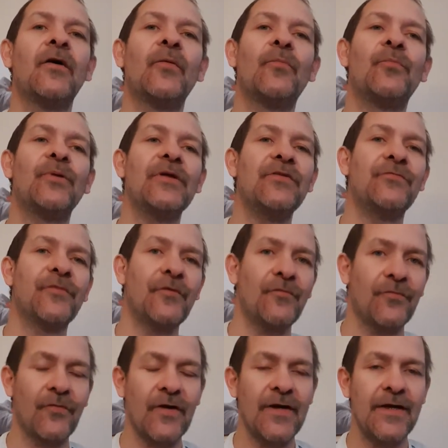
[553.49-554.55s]
please feel
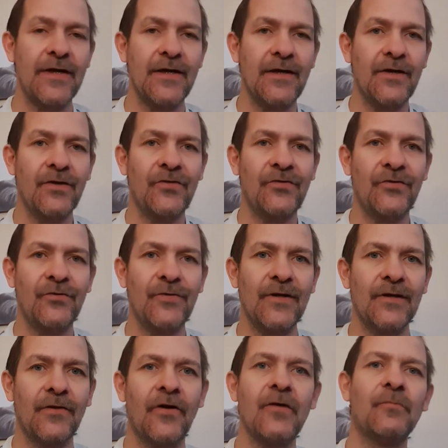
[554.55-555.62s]
free to
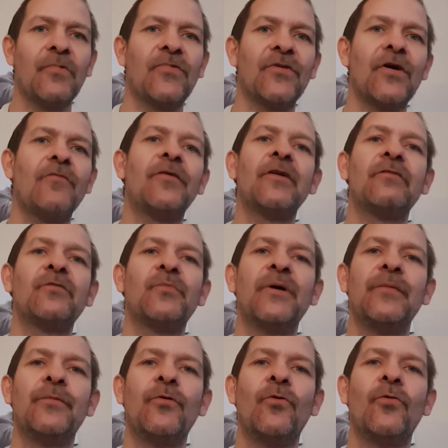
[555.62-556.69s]
enlighten myself and other
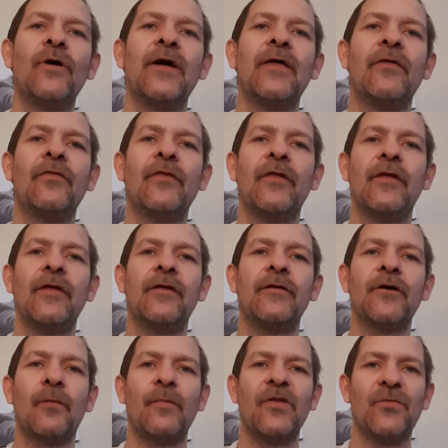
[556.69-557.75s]
people in the
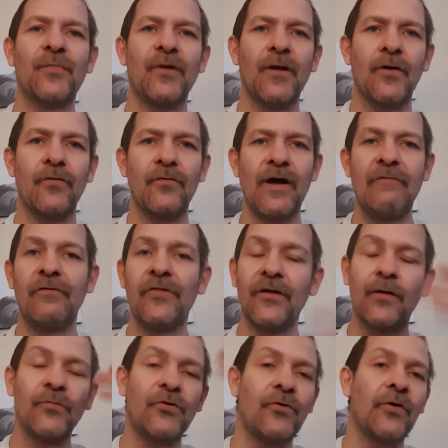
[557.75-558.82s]
comments below. Everything
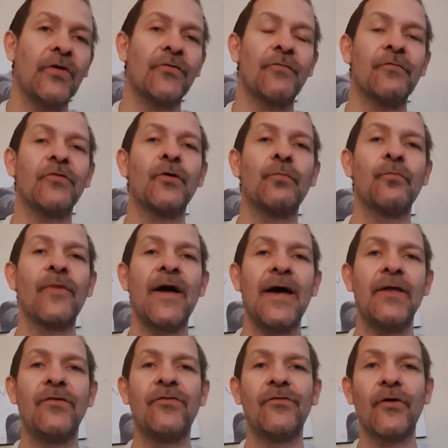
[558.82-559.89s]
I'm doing is off the top of my
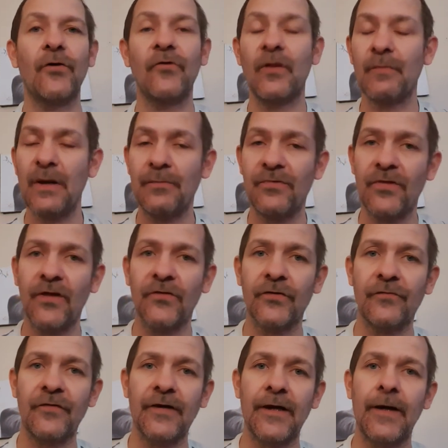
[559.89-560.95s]
head, so there may be things I
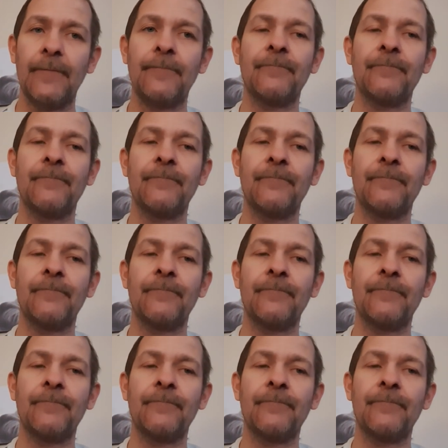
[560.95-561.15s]
forget.